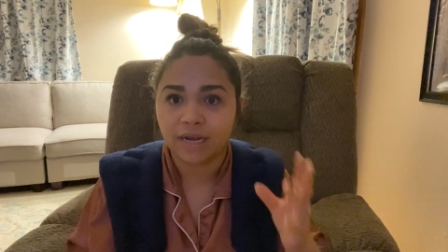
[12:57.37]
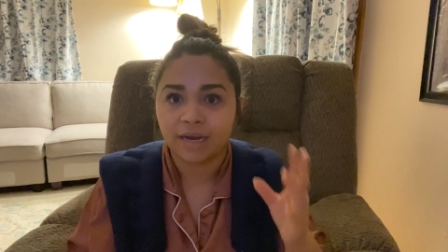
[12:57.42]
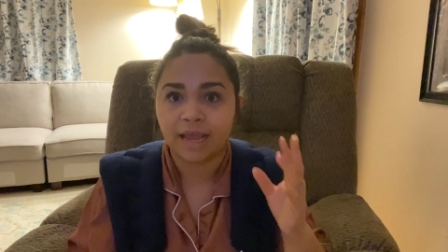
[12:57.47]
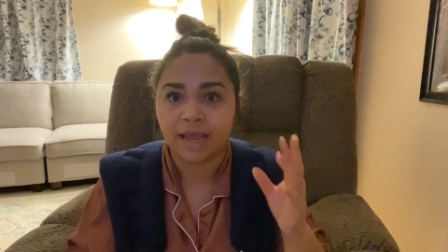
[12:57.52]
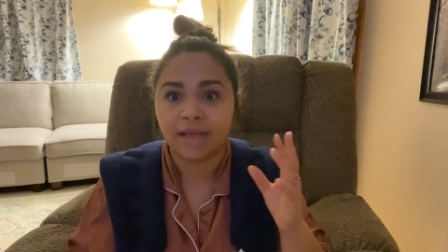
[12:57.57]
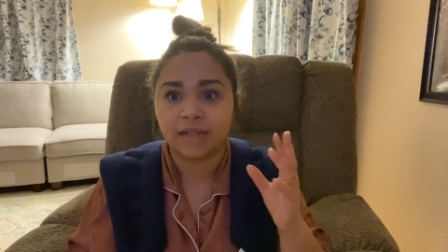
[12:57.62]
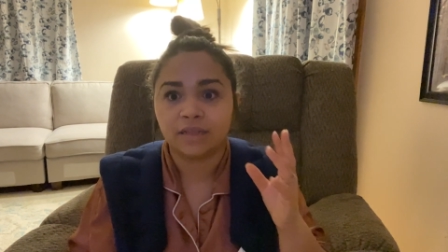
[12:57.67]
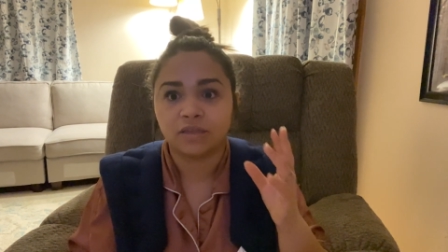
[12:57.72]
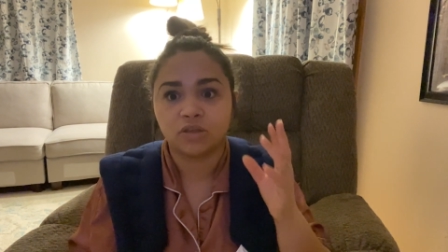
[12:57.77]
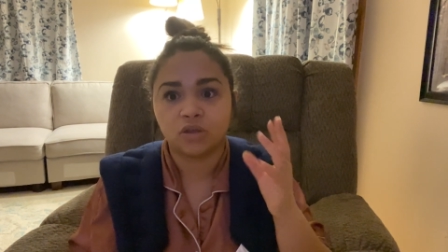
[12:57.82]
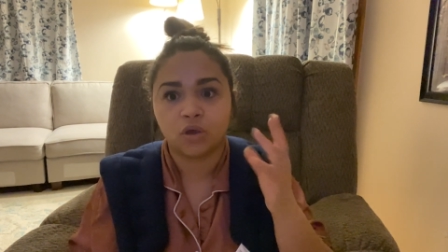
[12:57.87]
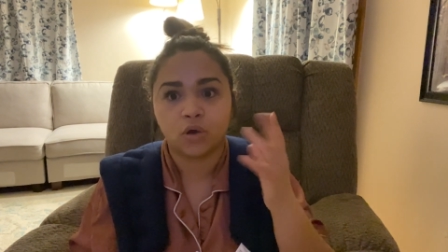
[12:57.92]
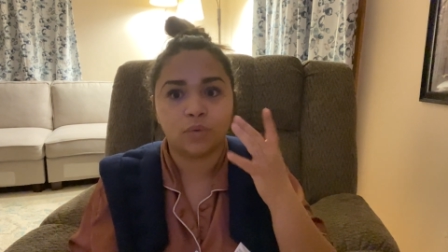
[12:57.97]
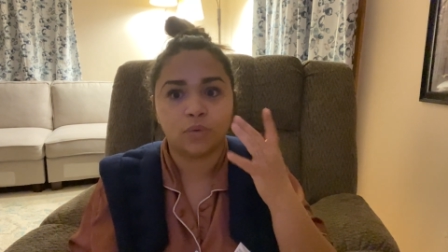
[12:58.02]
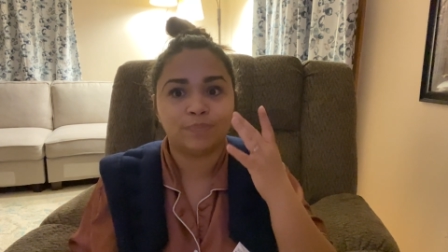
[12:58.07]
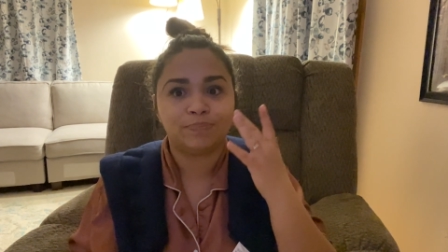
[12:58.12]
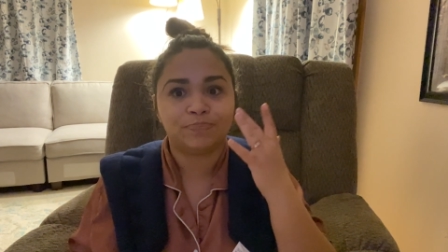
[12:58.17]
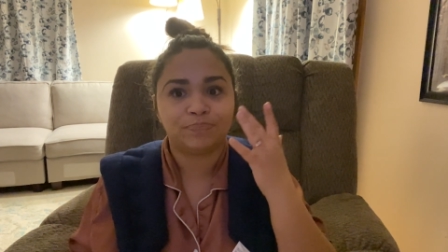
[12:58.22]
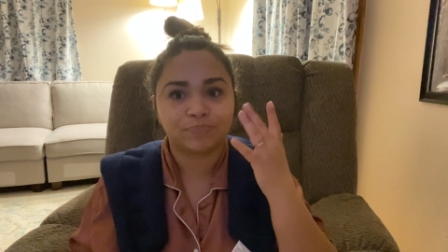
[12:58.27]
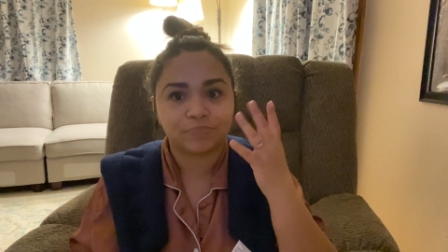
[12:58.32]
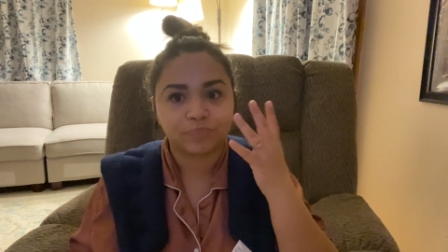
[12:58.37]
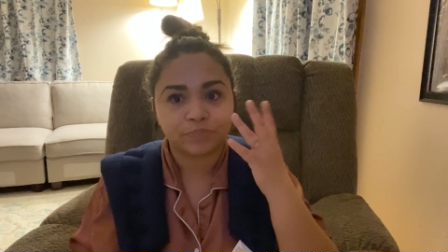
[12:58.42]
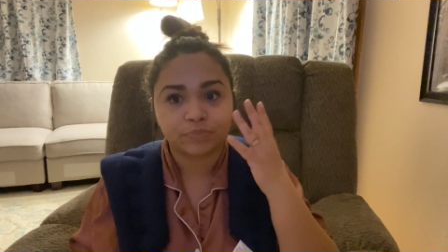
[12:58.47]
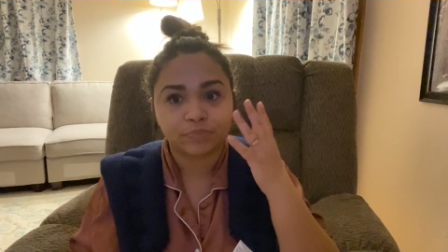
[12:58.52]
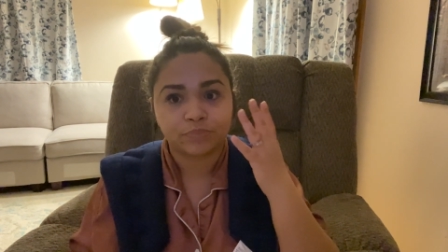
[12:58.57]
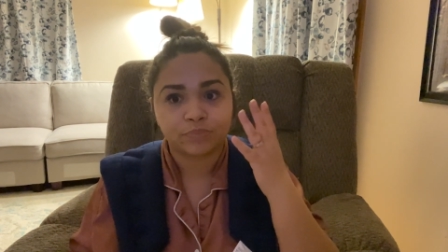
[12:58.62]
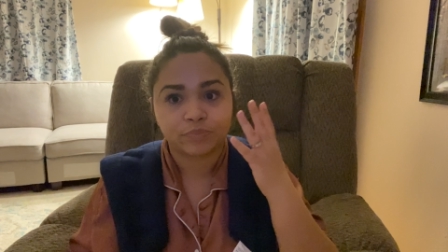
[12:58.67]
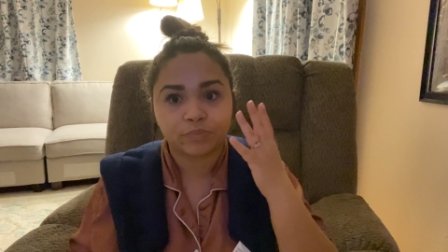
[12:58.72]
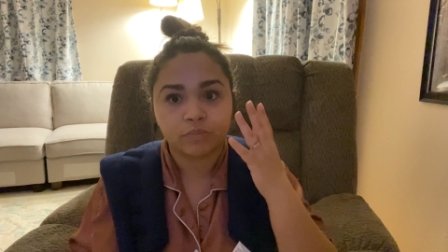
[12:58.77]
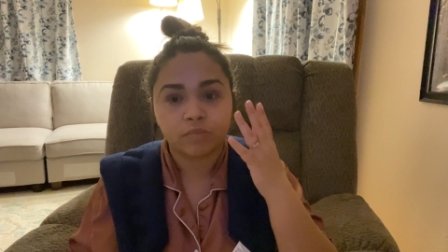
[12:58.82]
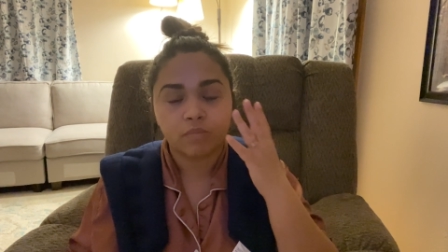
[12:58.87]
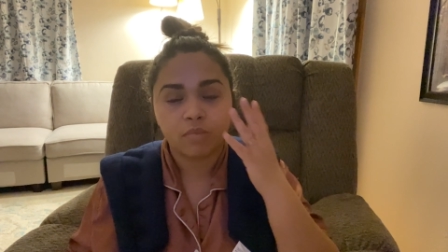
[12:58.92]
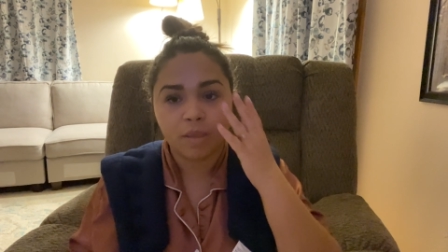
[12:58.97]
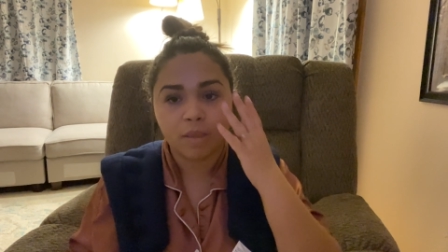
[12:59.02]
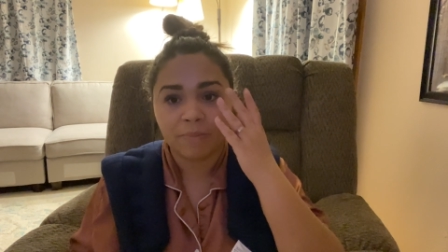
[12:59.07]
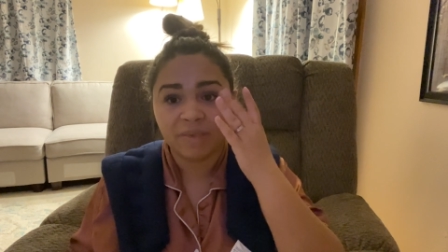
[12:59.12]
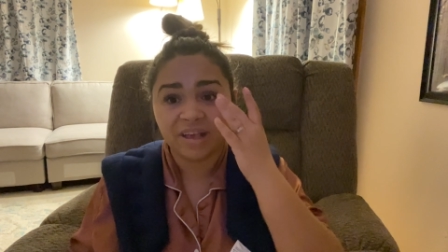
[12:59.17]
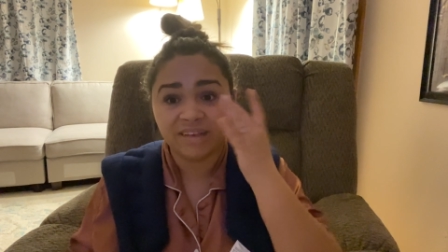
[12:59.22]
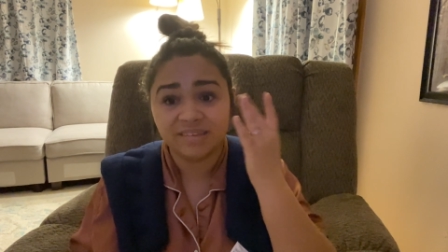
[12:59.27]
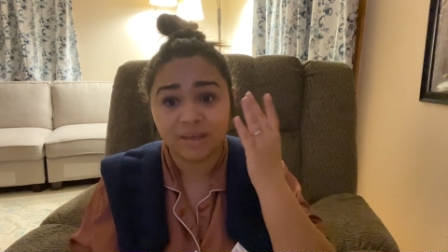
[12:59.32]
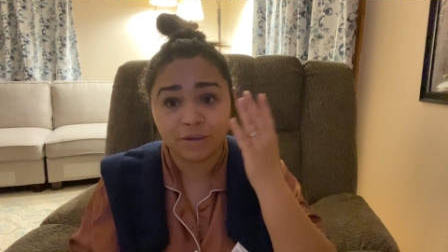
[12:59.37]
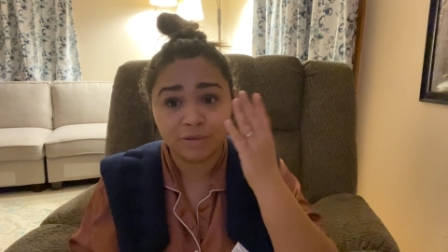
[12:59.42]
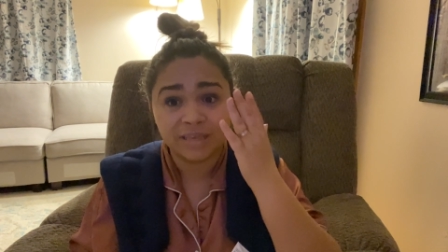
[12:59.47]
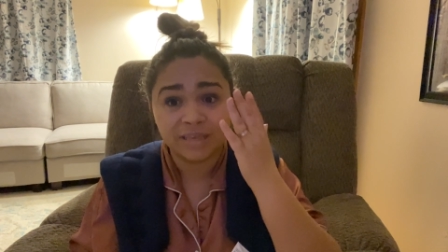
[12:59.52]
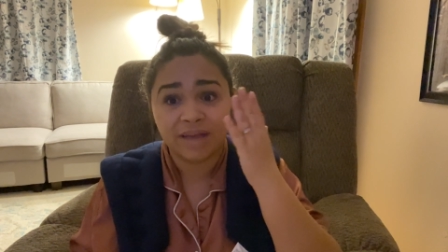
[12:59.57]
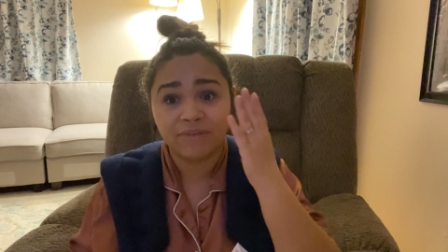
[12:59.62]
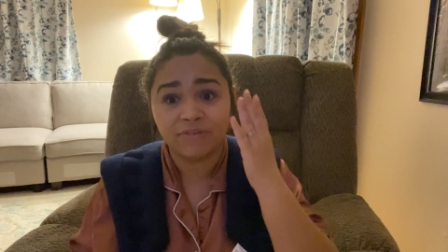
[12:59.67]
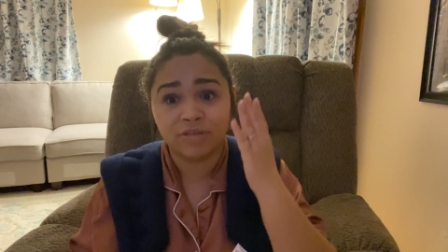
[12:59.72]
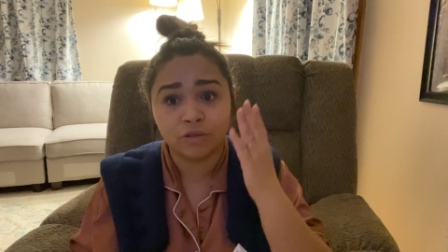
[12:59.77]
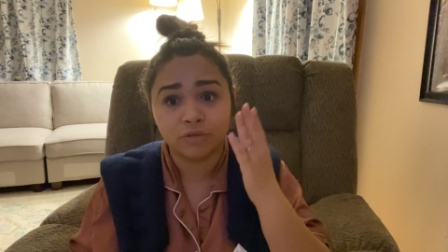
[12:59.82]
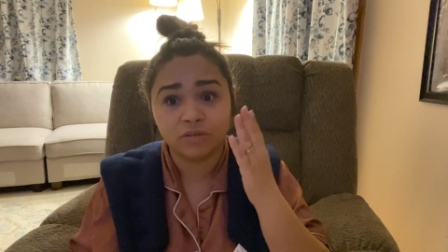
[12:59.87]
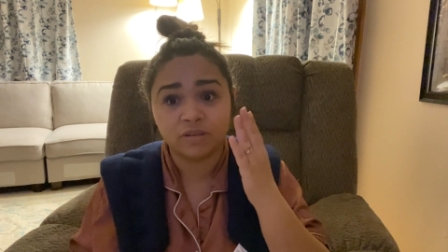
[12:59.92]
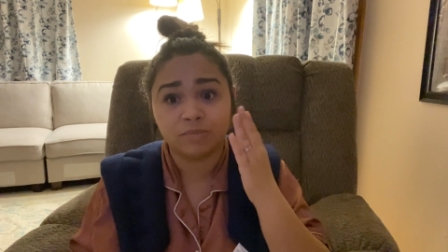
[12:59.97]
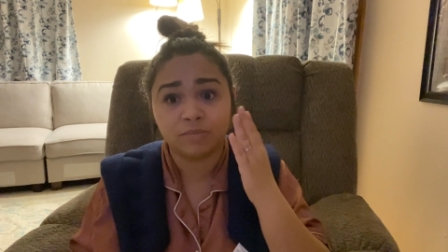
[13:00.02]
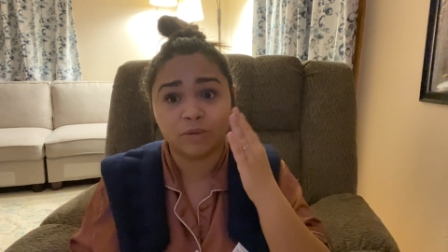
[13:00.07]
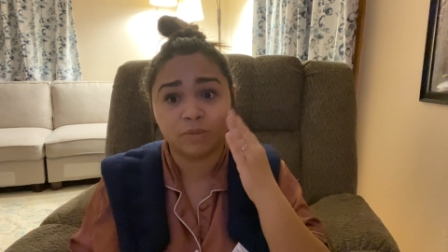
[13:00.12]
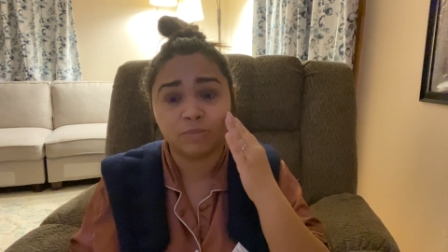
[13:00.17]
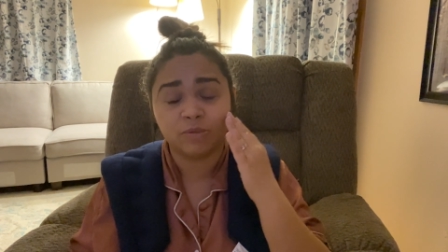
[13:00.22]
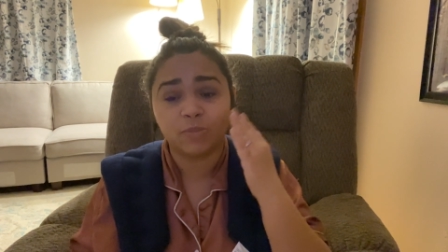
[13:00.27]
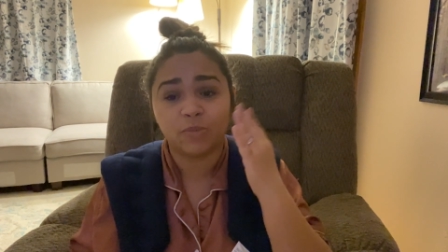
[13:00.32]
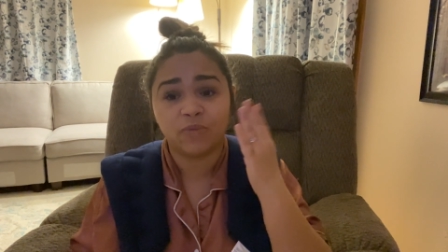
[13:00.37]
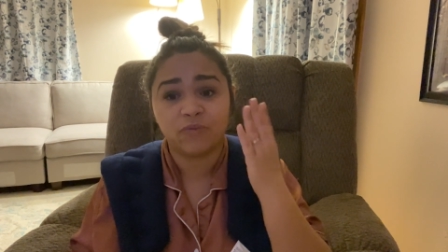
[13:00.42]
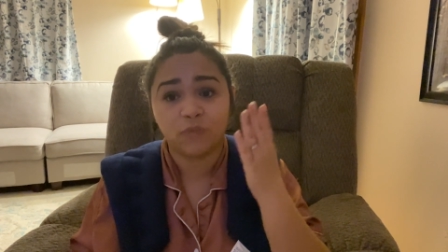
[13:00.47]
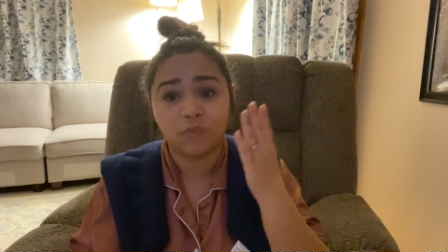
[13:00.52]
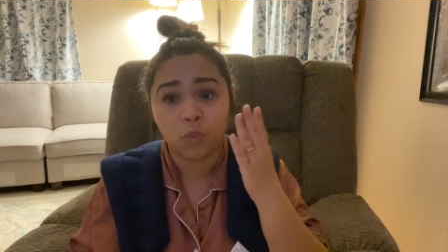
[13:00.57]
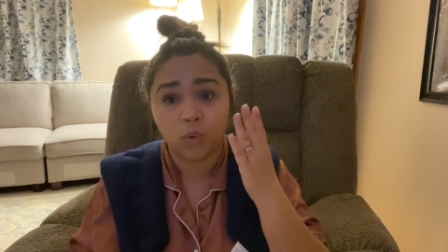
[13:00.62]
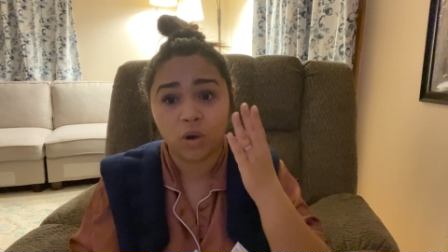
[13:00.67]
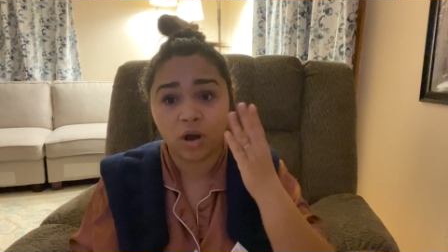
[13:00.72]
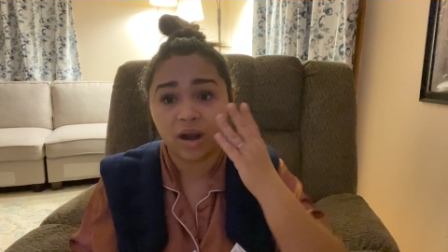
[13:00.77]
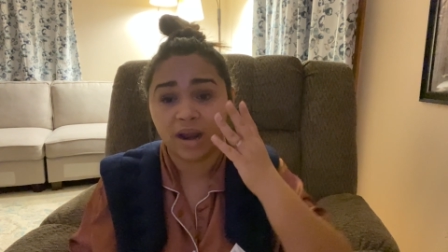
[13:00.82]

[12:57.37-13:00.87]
And so I guess I was having those symptoms before